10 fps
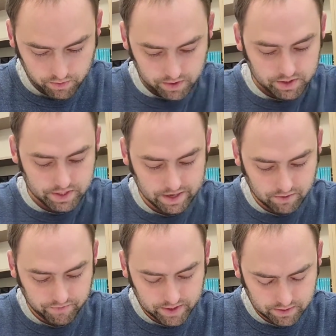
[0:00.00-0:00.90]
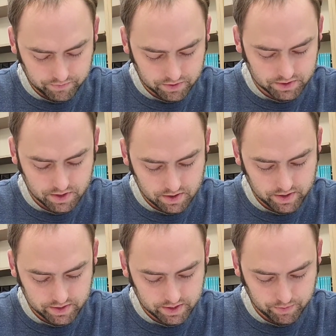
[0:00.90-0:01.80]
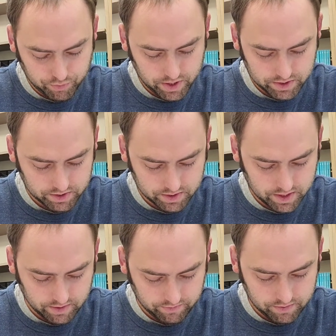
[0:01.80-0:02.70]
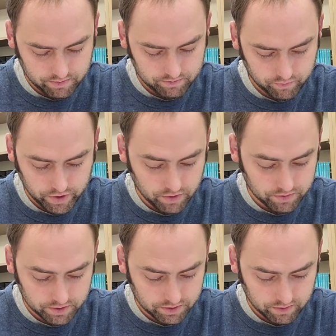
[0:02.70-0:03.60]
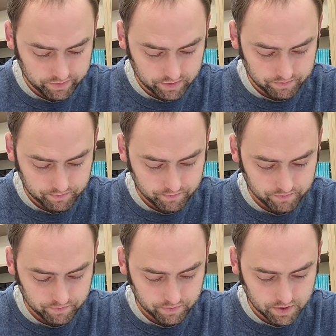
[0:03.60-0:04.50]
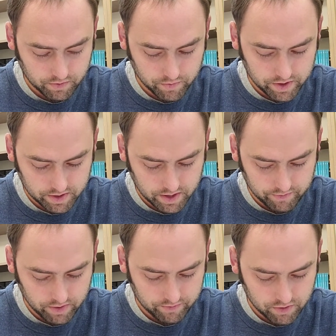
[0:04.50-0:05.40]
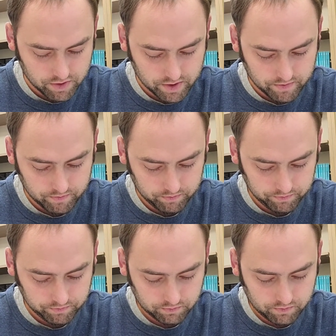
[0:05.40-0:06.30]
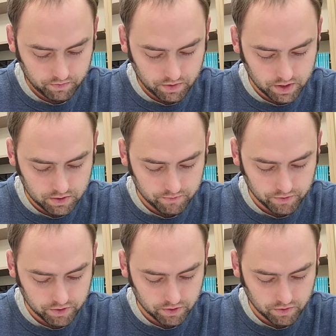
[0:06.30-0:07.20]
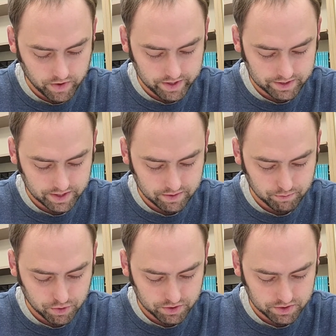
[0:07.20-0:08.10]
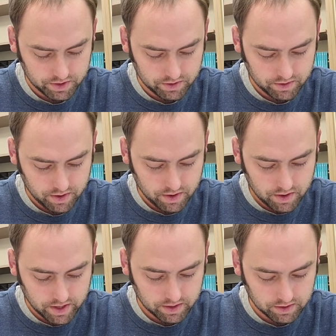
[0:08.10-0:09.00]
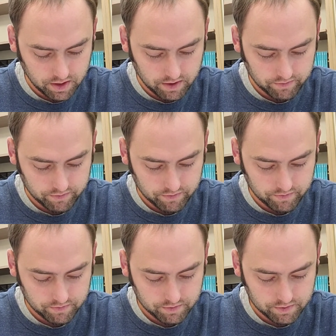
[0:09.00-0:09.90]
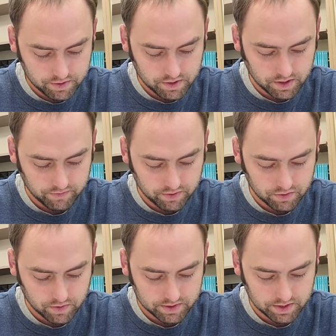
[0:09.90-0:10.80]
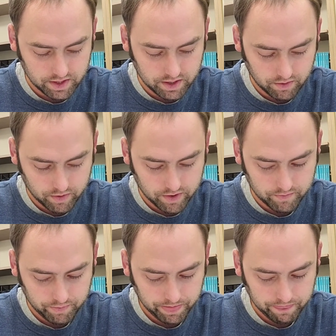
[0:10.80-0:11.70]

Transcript: Lord, the sacrifice of your Son is a precious gift. We don't deserve it, and we could never have earned it. Thank you for your grace and mercy and love to give it to us anyway.